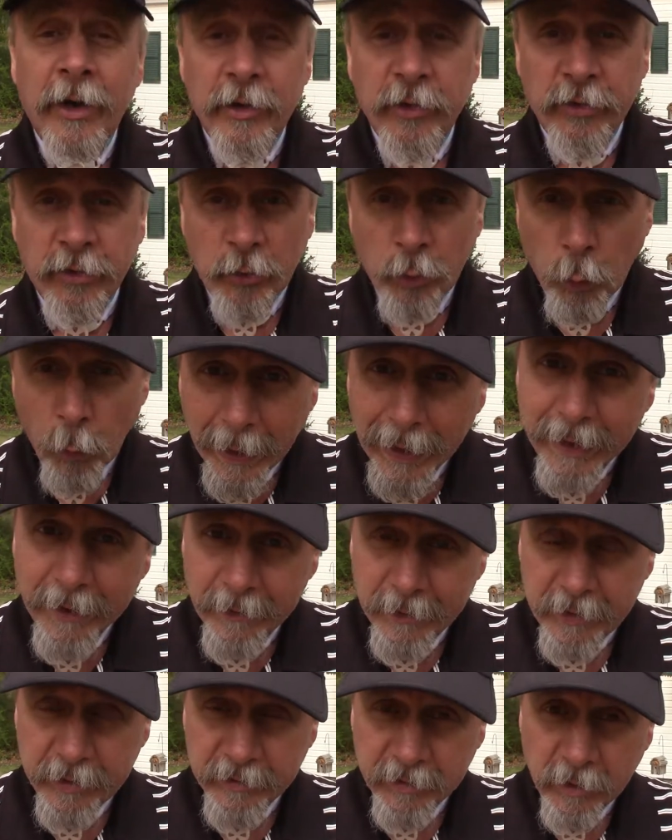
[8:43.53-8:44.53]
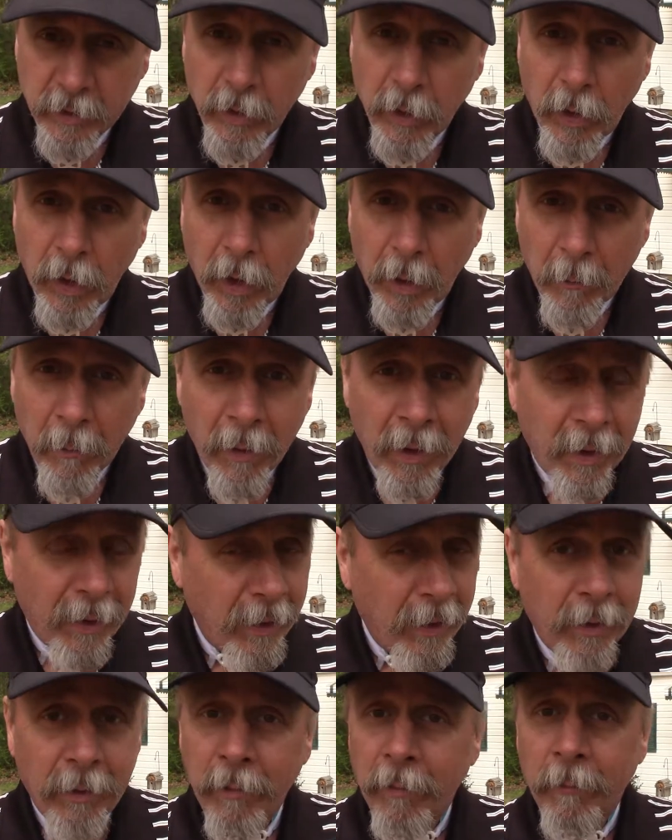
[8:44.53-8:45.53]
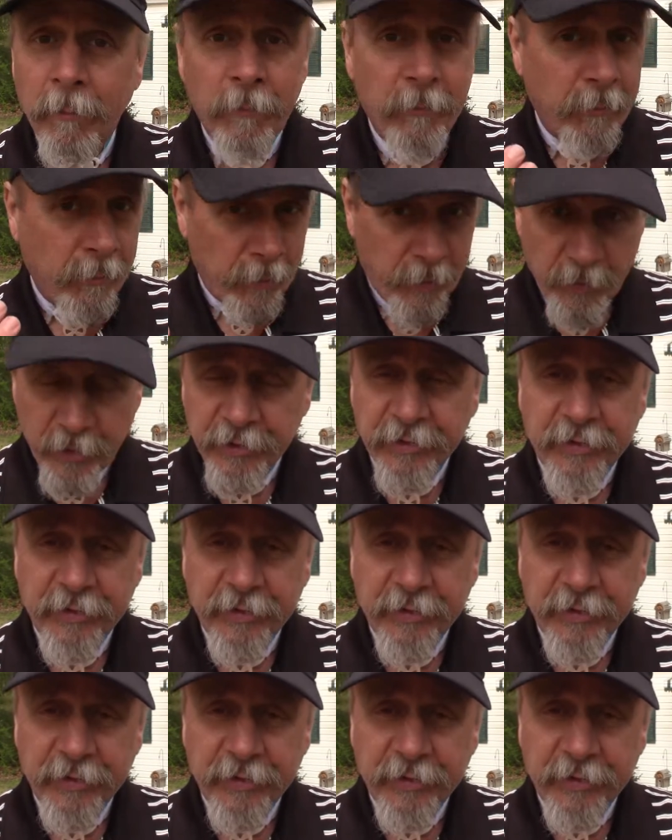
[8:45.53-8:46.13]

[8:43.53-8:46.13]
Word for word: swing this club the